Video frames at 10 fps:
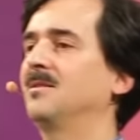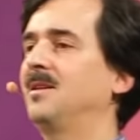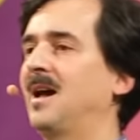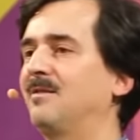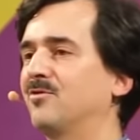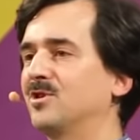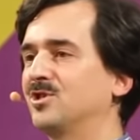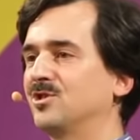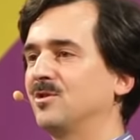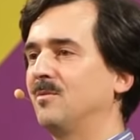The
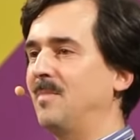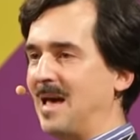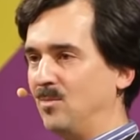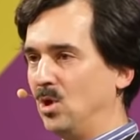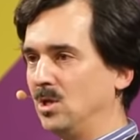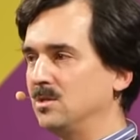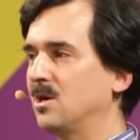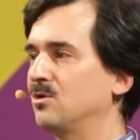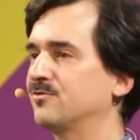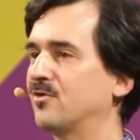average mammal
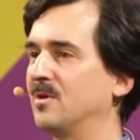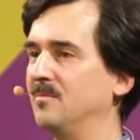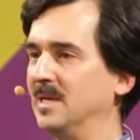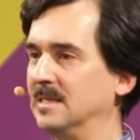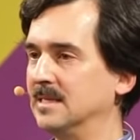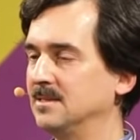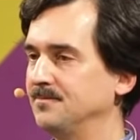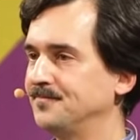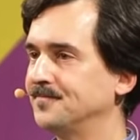goes for 1 million.